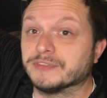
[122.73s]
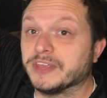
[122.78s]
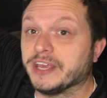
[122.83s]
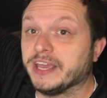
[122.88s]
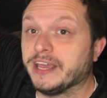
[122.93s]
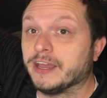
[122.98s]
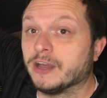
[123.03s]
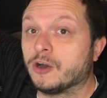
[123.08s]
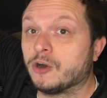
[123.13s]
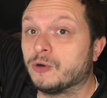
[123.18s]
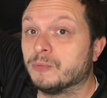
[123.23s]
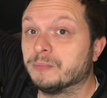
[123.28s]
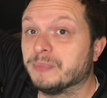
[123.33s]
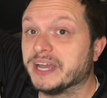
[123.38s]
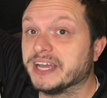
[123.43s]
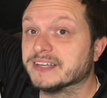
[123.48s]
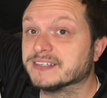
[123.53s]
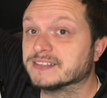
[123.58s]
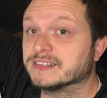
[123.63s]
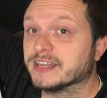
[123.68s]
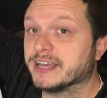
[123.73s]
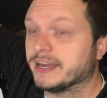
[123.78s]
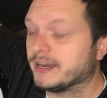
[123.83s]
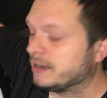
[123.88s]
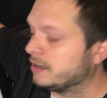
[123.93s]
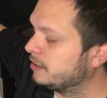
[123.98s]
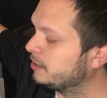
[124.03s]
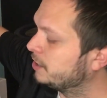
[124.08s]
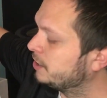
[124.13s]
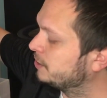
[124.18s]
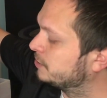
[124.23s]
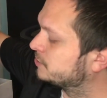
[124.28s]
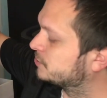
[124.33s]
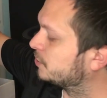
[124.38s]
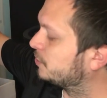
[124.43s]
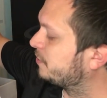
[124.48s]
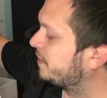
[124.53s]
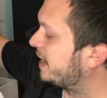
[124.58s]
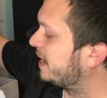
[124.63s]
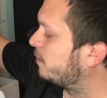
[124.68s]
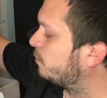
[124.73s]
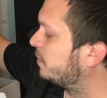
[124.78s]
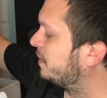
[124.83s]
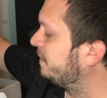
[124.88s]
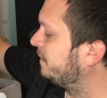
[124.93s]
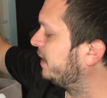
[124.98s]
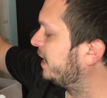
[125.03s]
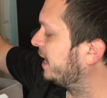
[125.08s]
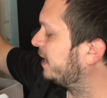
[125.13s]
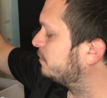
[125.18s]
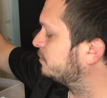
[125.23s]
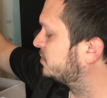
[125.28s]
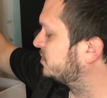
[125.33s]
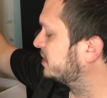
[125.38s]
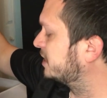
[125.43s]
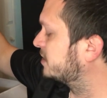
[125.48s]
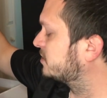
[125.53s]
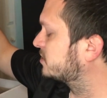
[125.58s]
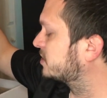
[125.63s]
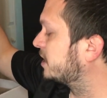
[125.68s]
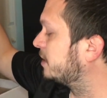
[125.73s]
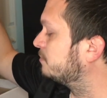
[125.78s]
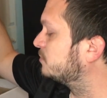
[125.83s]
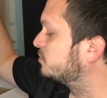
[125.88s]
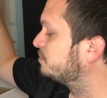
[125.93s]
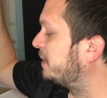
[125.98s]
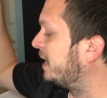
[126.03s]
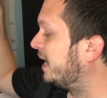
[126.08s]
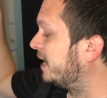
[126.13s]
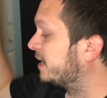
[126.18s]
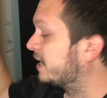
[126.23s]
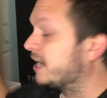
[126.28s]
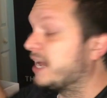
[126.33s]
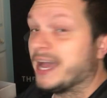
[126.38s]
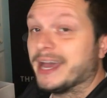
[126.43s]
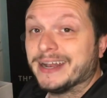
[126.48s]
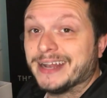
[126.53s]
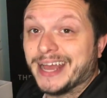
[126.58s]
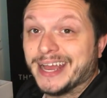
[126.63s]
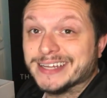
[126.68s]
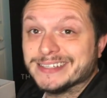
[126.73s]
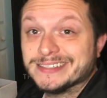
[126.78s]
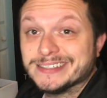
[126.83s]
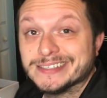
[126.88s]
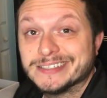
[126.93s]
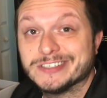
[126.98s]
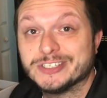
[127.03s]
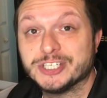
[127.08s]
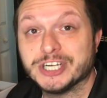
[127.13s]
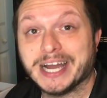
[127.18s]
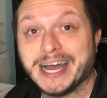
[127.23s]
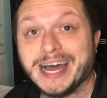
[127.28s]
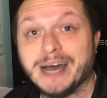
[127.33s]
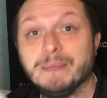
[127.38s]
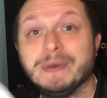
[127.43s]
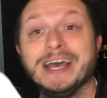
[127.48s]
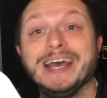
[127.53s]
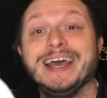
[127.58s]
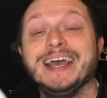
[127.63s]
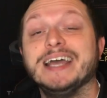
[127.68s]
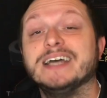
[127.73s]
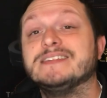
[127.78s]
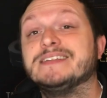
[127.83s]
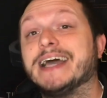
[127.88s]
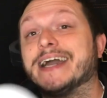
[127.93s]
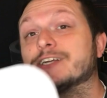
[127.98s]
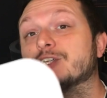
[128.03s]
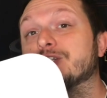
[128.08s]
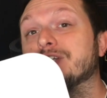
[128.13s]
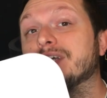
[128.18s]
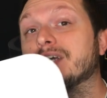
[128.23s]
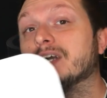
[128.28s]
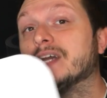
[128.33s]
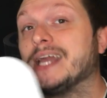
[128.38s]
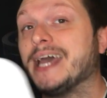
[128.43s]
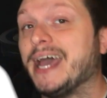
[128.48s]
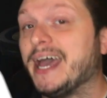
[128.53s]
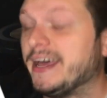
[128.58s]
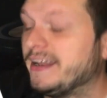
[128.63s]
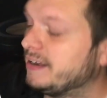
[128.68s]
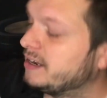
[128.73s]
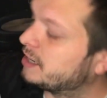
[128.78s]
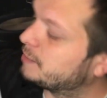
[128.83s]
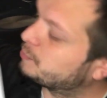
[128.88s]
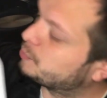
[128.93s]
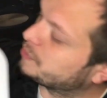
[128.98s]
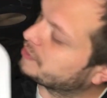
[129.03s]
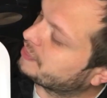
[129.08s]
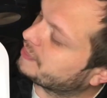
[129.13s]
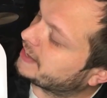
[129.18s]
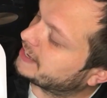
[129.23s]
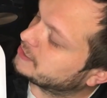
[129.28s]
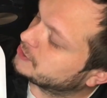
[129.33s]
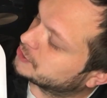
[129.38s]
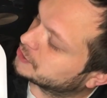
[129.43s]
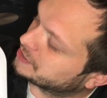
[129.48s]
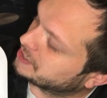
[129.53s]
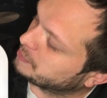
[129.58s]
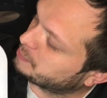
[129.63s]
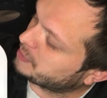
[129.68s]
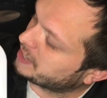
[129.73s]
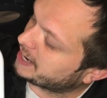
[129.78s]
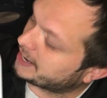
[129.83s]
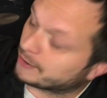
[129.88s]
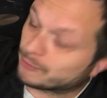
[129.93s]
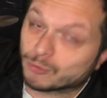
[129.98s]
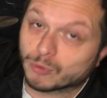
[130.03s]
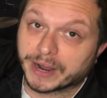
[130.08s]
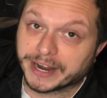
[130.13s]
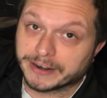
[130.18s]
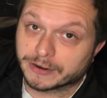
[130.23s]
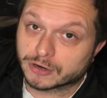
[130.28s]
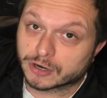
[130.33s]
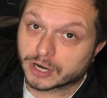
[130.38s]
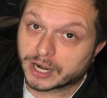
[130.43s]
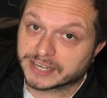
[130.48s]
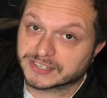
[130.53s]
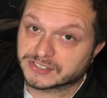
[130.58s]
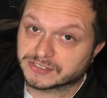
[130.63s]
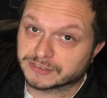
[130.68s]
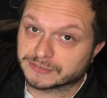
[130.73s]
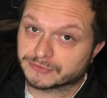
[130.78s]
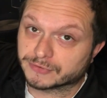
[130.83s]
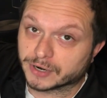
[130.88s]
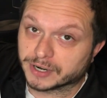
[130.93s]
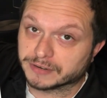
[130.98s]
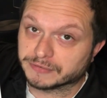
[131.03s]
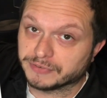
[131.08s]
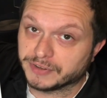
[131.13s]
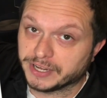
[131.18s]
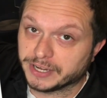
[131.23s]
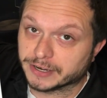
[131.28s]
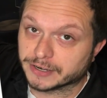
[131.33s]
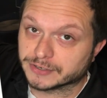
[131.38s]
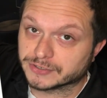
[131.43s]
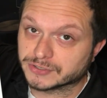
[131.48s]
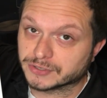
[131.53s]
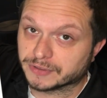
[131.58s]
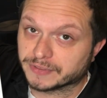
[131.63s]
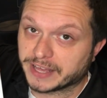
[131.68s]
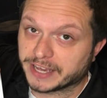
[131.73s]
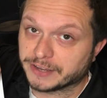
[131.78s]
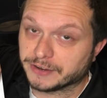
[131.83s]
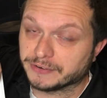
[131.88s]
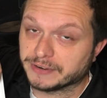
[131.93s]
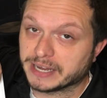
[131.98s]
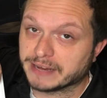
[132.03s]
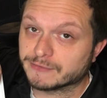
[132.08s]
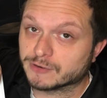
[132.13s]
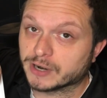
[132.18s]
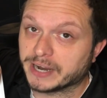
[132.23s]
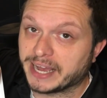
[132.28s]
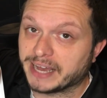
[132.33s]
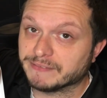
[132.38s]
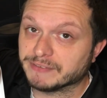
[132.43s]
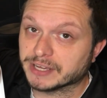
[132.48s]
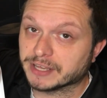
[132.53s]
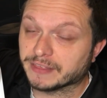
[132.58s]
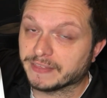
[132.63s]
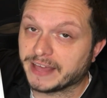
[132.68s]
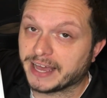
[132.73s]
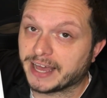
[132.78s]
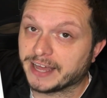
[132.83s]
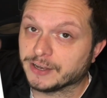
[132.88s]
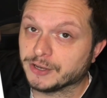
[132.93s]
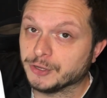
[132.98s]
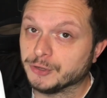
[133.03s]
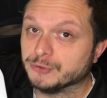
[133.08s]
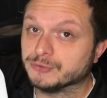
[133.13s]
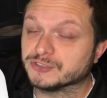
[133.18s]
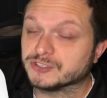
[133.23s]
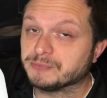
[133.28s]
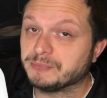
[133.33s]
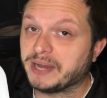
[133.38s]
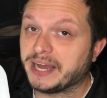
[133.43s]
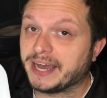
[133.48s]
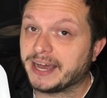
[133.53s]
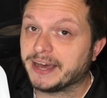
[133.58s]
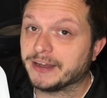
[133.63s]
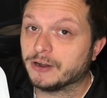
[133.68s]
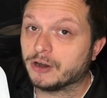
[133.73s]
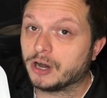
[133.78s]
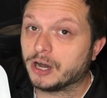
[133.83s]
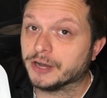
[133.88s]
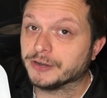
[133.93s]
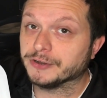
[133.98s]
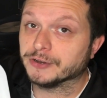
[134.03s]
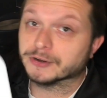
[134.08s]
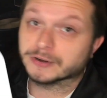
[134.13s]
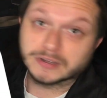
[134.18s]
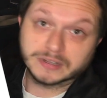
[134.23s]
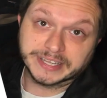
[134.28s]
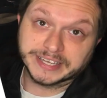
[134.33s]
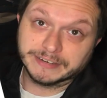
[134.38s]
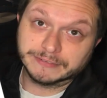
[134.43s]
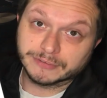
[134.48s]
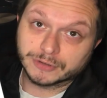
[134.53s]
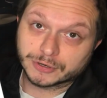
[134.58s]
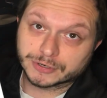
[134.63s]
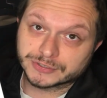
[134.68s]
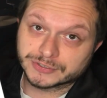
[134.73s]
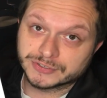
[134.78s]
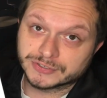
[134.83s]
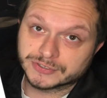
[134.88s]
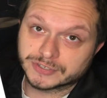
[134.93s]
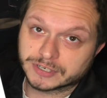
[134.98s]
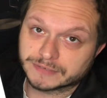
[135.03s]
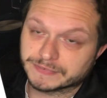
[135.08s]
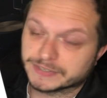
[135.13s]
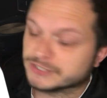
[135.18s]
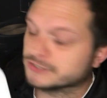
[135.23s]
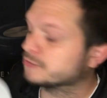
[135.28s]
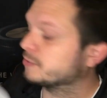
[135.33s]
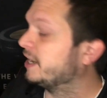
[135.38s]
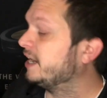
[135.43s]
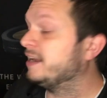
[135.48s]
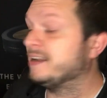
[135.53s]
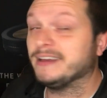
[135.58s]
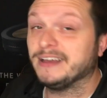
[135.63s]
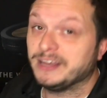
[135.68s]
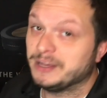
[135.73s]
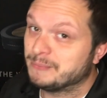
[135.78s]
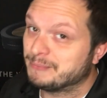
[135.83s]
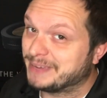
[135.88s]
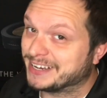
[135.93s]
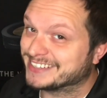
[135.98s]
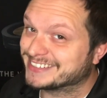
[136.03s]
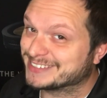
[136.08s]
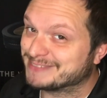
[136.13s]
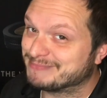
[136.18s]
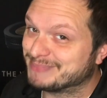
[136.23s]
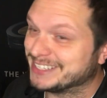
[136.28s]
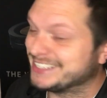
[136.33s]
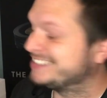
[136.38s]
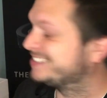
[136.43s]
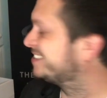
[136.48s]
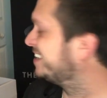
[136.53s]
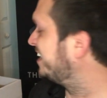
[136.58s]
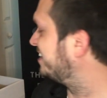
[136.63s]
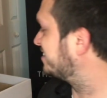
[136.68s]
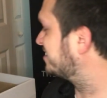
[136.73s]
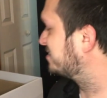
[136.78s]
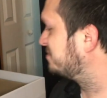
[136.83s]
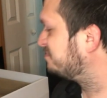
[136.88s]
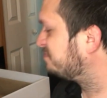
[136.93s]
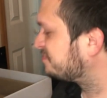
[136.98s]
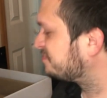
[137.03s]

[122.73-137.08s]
the home base there, so that when the M6 comes back and ends its job, it's actually going to end up with that dirty pad right across the front of here, so that you're never having that used pad on your clean floor surface, right? Makes complete sense.